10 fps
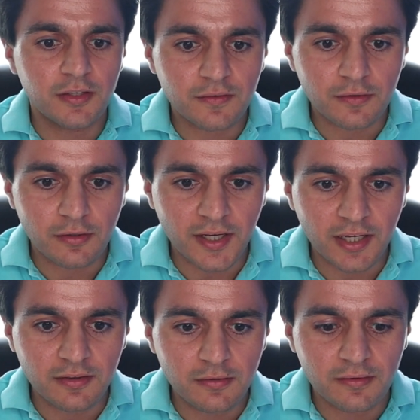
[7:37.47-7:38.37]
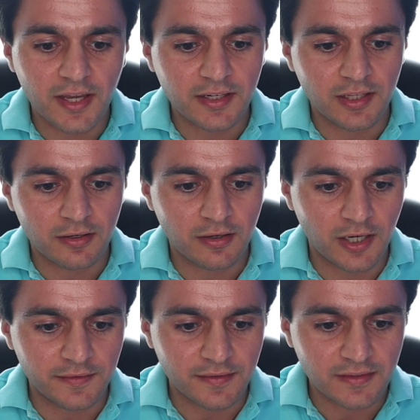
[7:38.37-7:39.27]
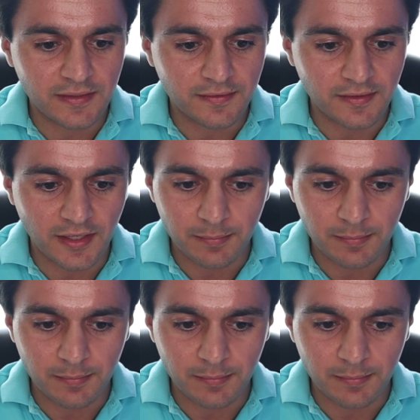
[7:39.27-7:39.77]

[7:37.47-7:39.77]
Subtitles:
So I can that here on the Steve C